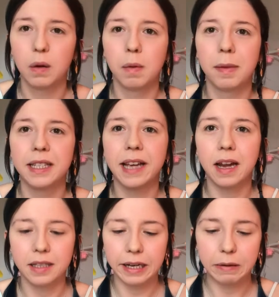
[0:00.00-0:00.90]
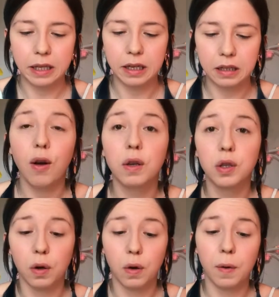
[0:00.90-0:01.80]
Oh, I'm a bit scared to use this.
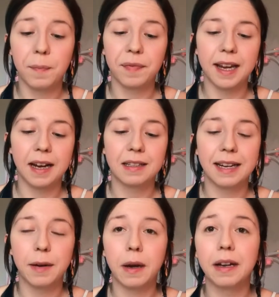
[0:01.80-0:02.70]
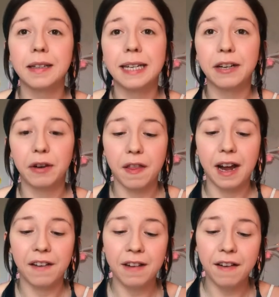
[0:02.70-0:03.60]
Also, I just let you in a little secret that
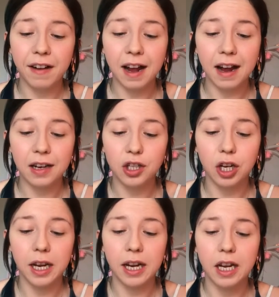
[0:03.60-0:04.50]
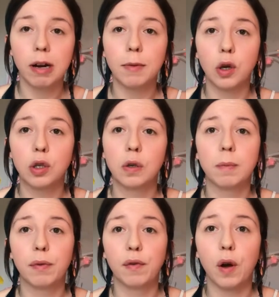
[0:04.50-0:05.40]
I've never actually cream
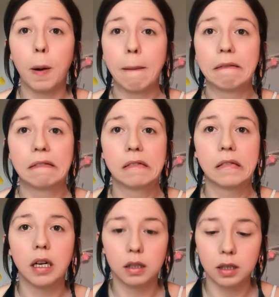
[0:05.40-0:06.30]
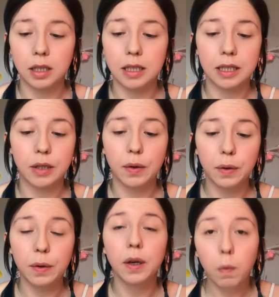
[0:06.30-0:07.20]
contoured before. I
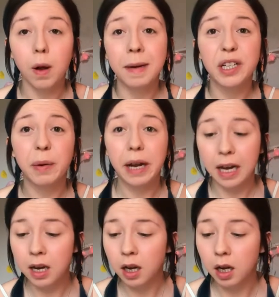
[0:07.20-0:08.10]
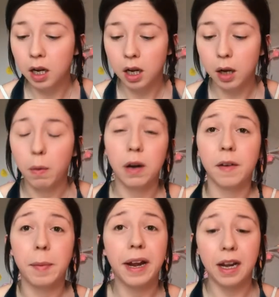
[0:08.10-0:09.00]
know, what am I doing? Where have
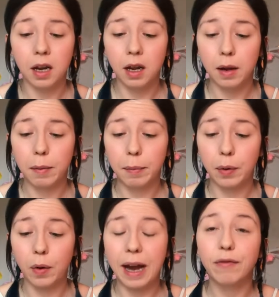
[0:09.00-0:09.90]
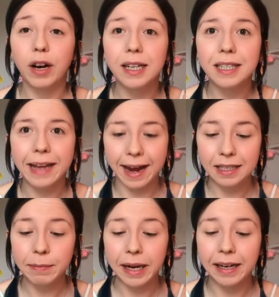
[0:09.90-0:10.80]
I been? But it really
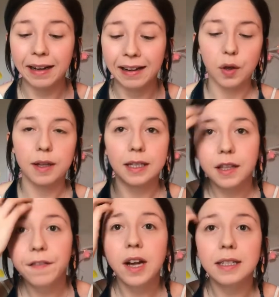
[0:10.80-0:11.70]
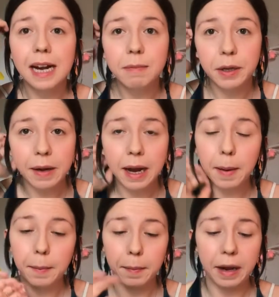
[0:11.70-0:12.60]
scares me. So this is the first time doing
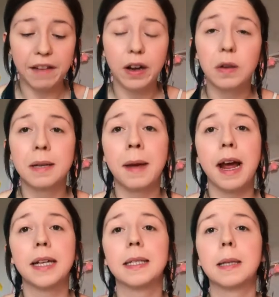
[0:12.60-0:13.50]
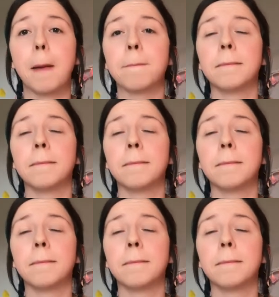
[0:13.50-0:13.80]
it. If it looks a mess,